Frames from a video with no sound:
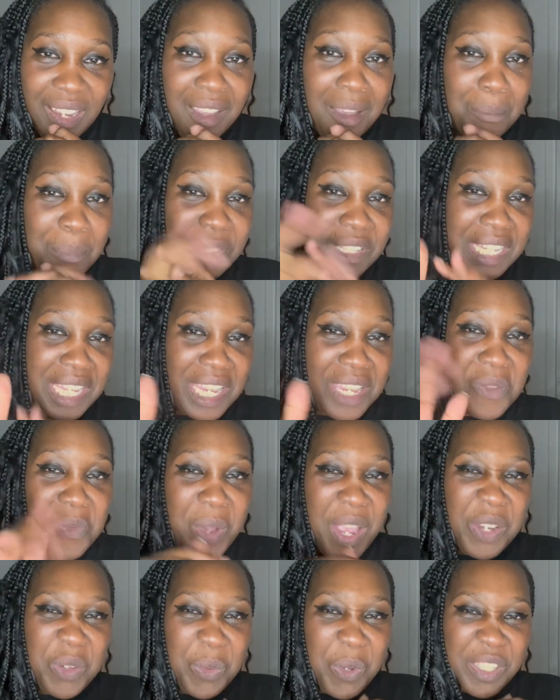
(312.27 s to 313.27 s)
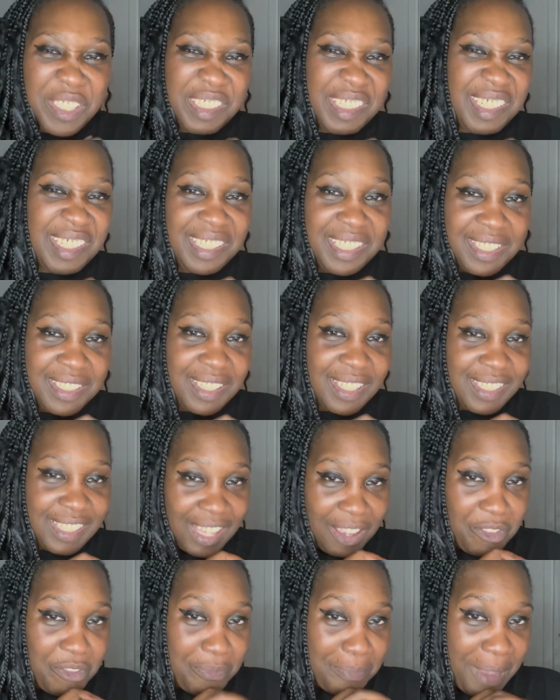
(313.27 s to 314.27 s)
But the key word was she sees
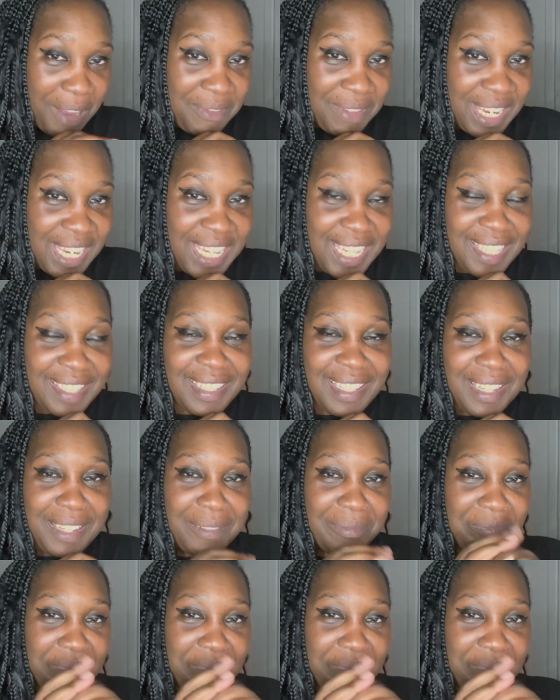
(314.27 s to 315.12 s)
herself marrying Izzy.